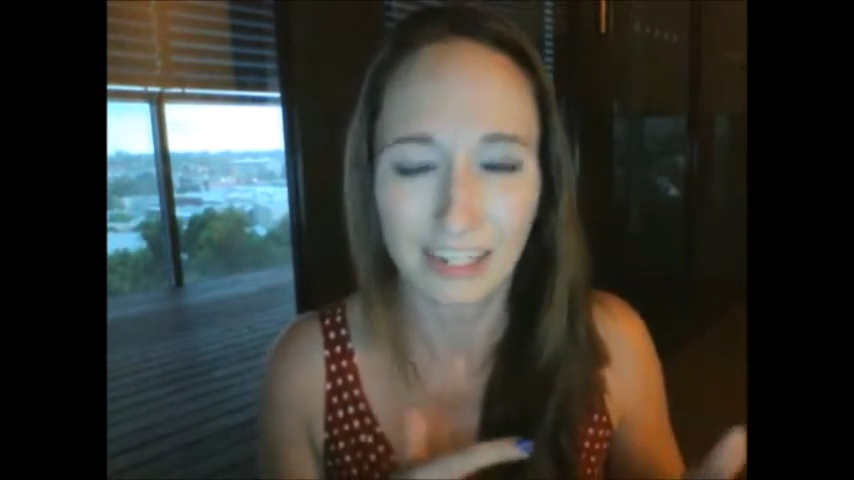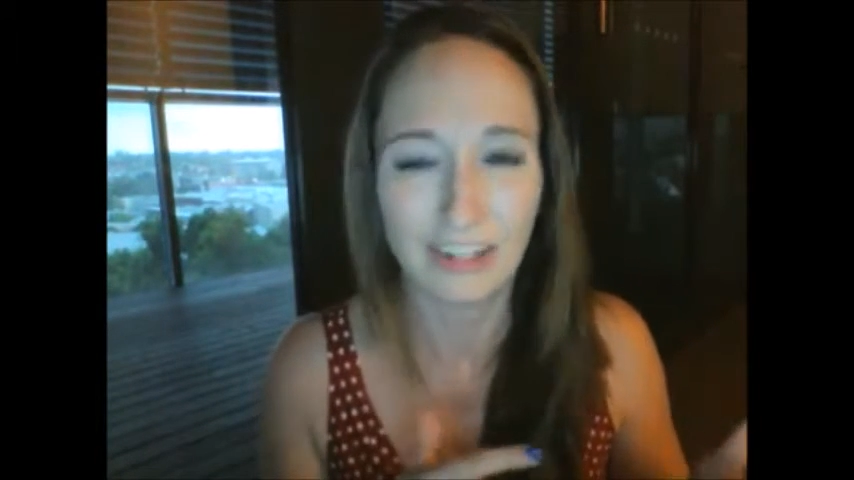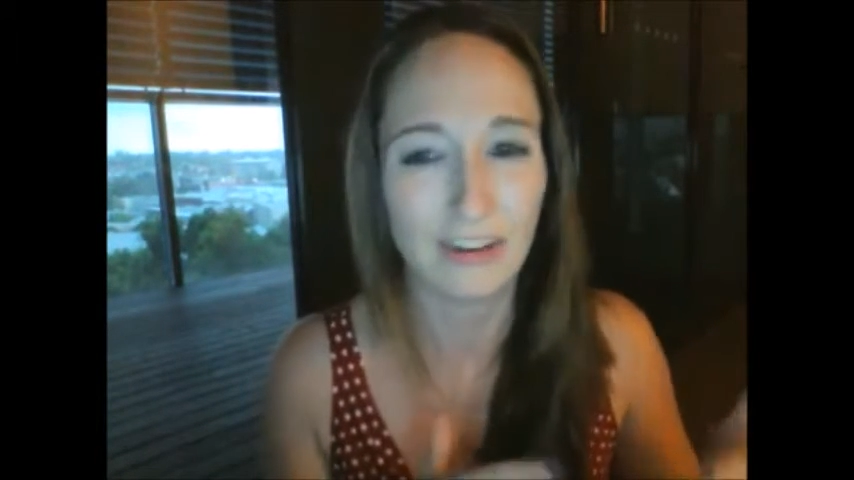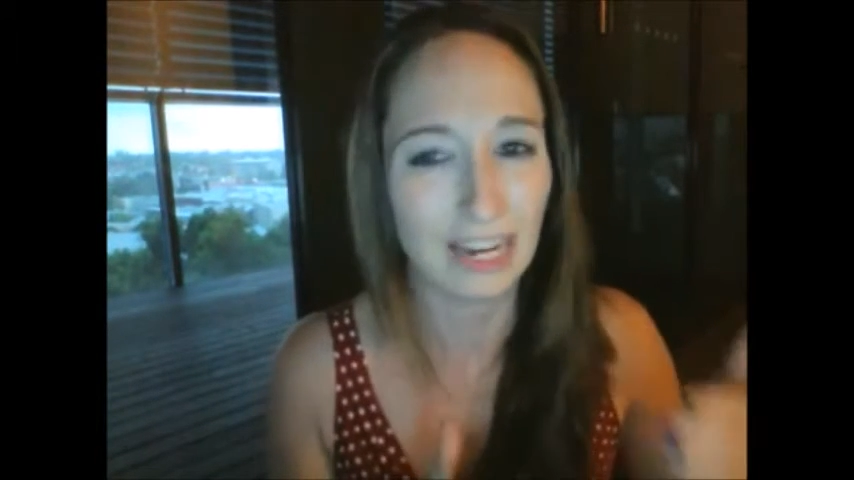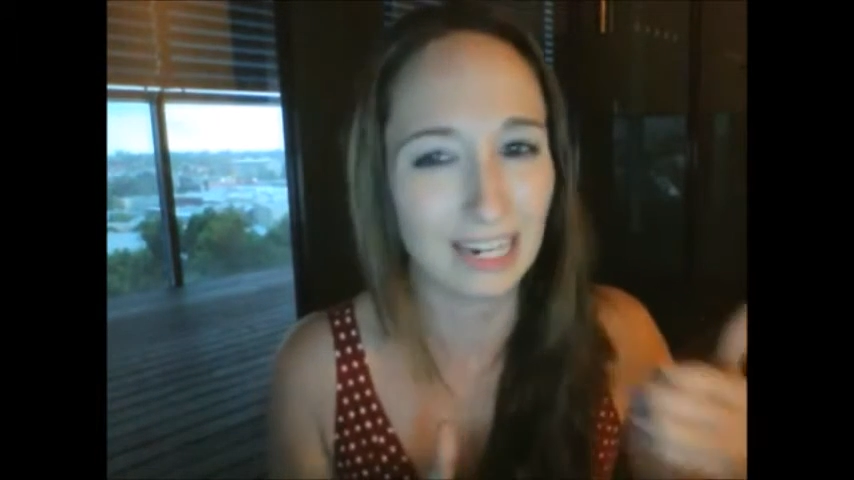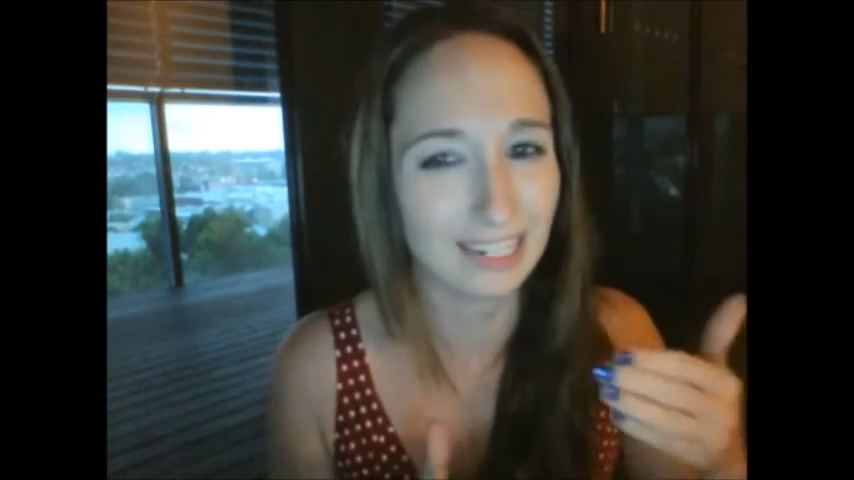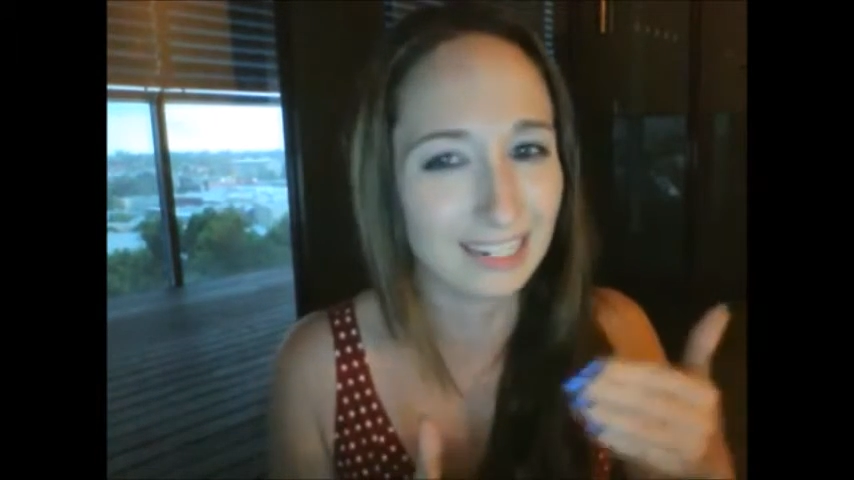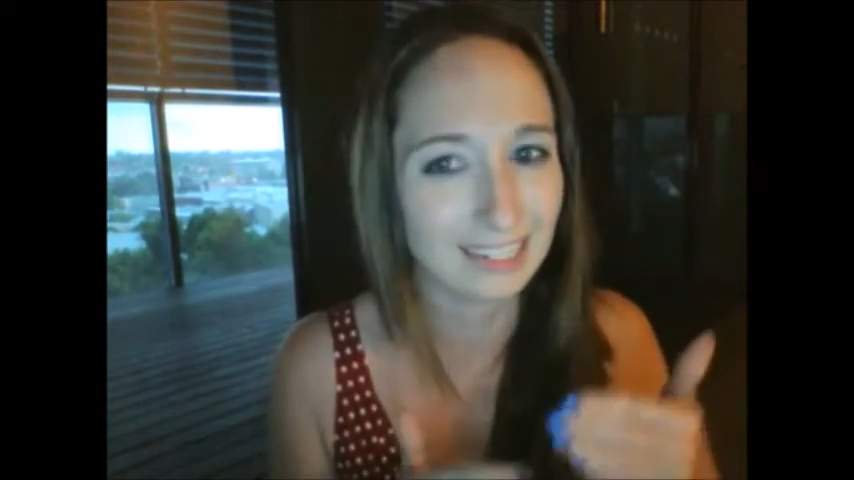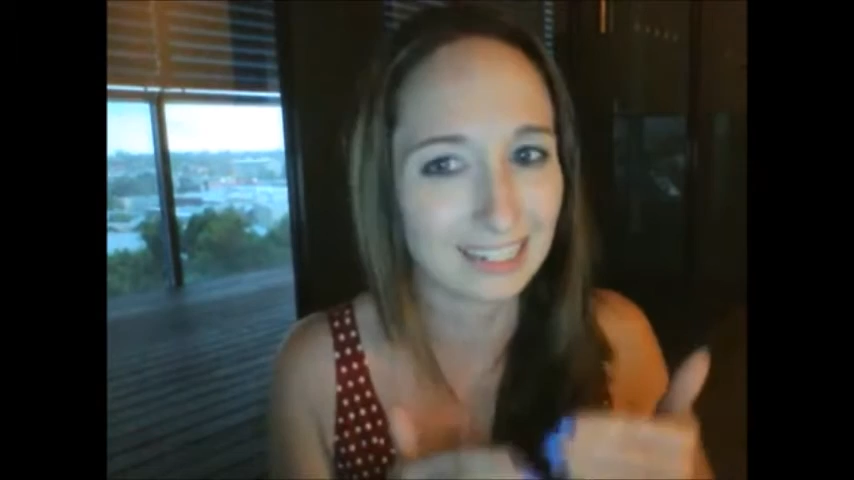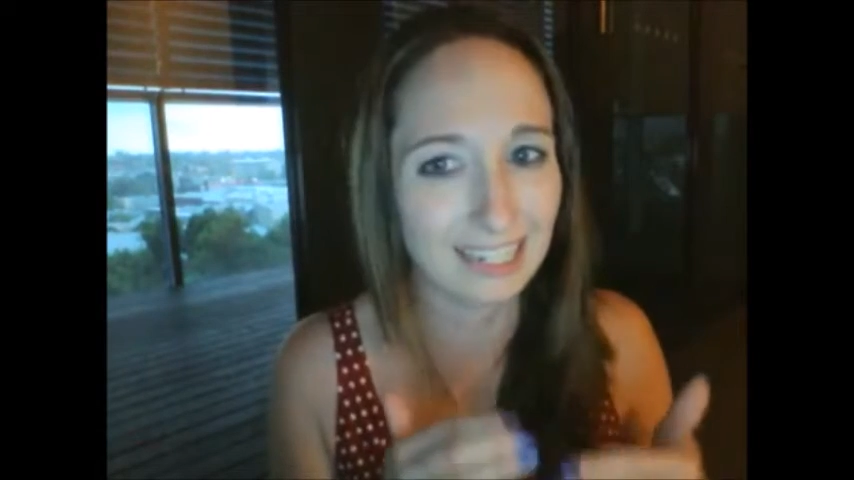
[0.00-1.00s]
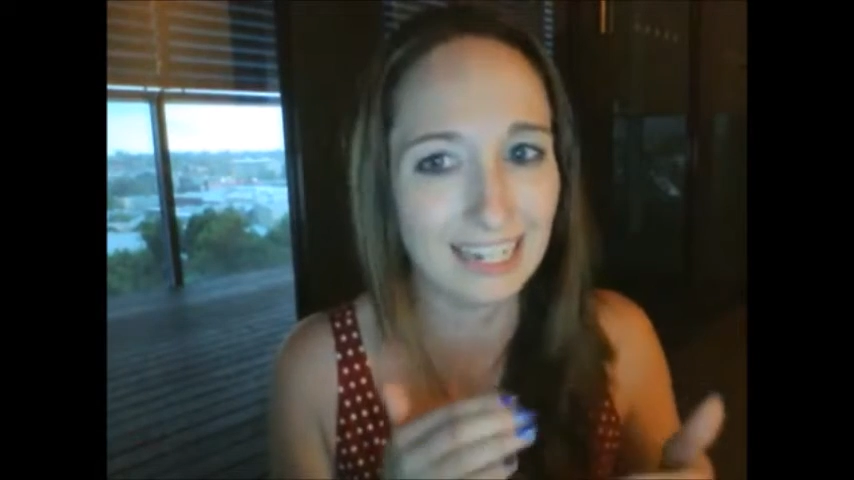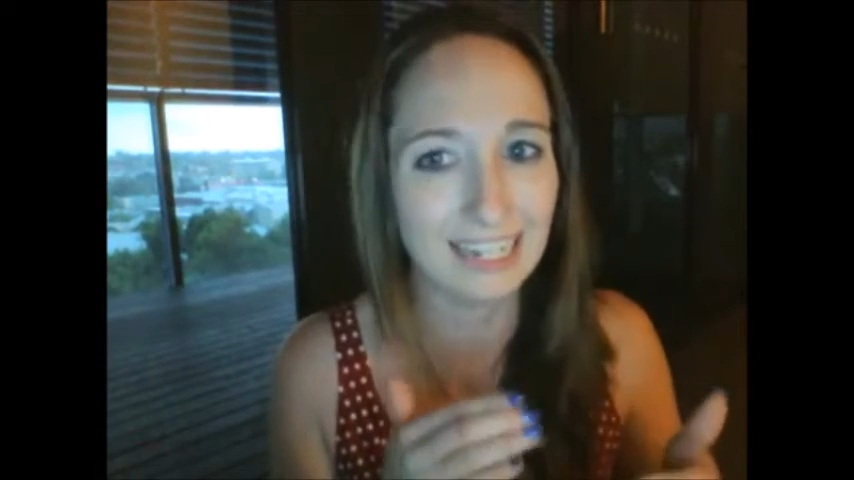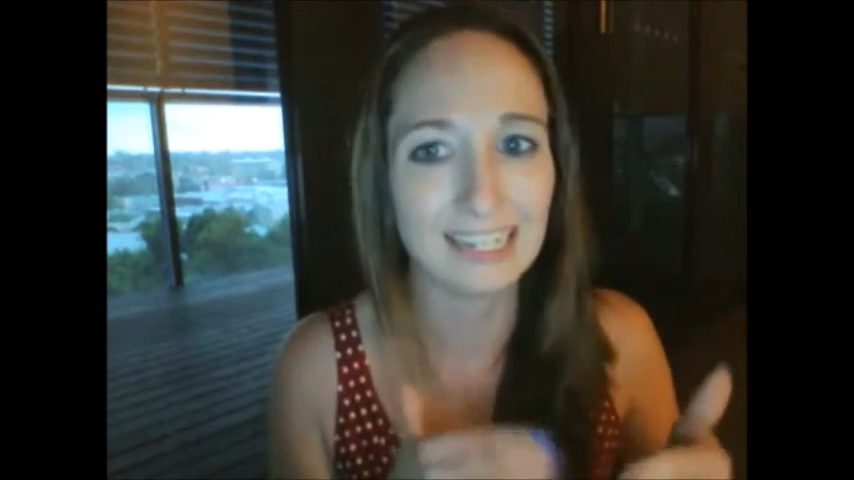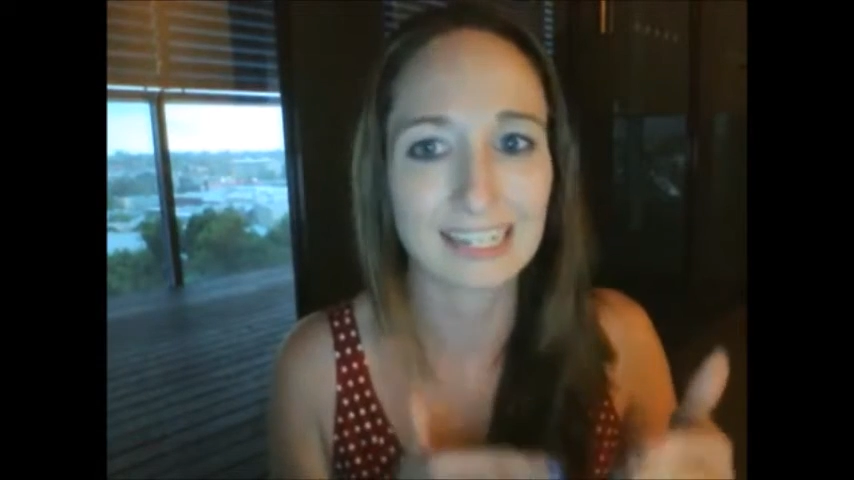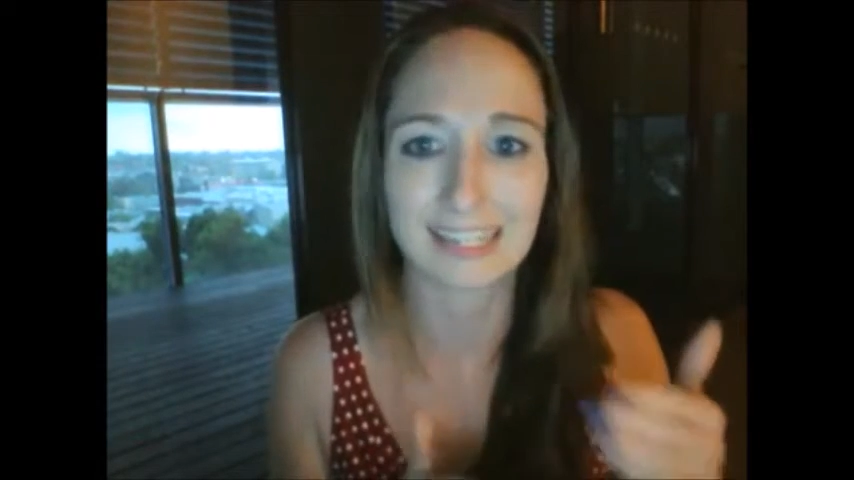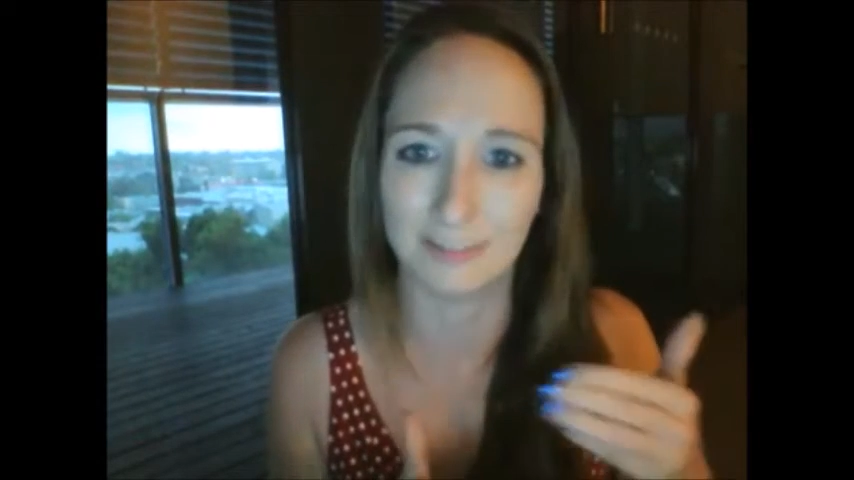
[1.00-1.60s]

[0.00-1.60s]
and little things